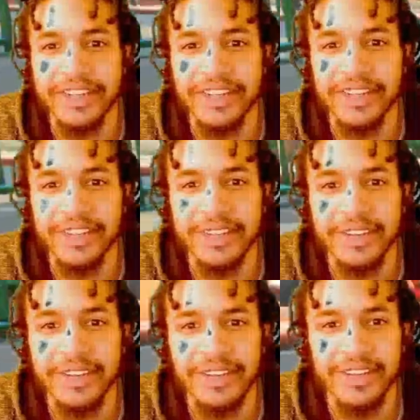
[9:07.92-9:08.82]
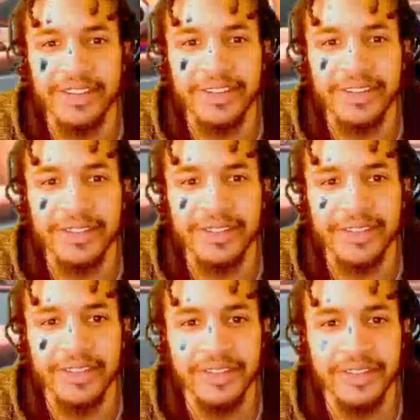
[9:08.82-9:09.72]

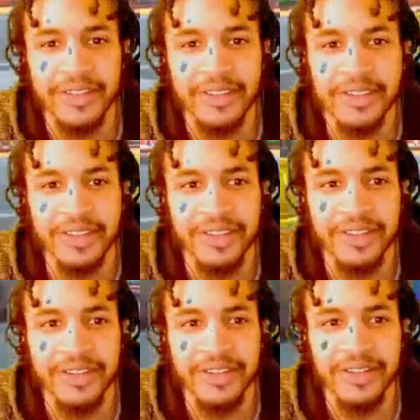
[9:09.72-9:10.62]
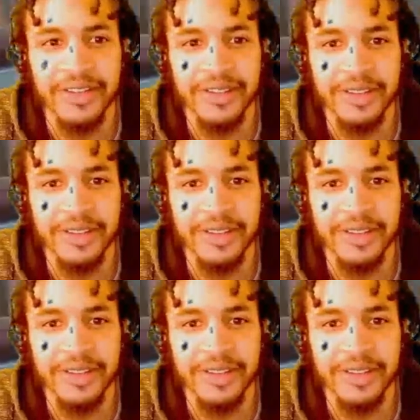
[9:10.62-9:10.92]
Nothing is said.